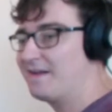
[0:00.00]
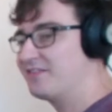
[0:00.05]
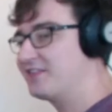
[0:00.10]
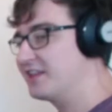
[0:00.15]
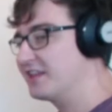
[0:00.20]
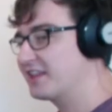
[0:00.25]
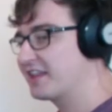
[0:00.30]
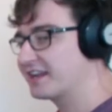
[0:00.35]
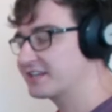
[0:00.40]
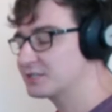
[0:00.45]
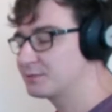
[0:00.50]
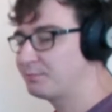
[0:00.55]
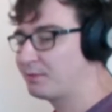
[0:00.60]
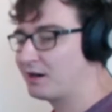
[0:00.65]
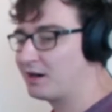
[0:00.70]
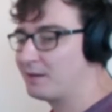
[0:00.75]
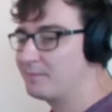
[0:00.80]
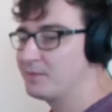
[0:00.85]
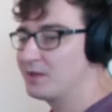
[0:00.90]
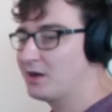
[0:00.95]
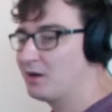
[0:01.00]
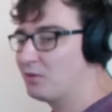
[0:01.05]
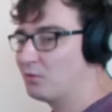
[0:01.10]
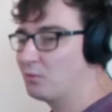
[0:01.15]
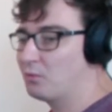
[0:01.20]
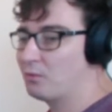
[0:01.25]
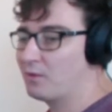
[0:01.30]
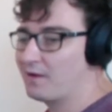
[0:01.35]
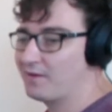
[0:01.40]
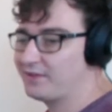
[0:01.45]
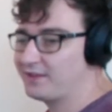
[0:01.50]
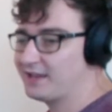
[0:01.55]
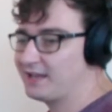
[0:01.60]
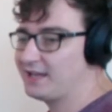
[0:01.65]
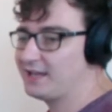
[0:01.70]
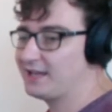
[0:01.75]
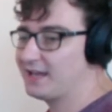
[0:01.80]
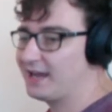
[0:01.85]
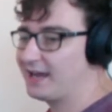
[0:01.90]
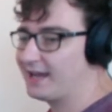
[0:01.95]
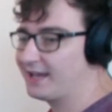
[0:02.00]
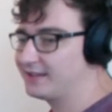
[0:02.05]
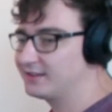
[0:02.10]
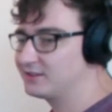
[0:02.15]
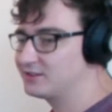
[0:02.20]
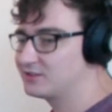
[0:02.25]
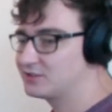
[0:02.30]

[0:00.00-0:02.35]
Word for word: Then the next bar, one E and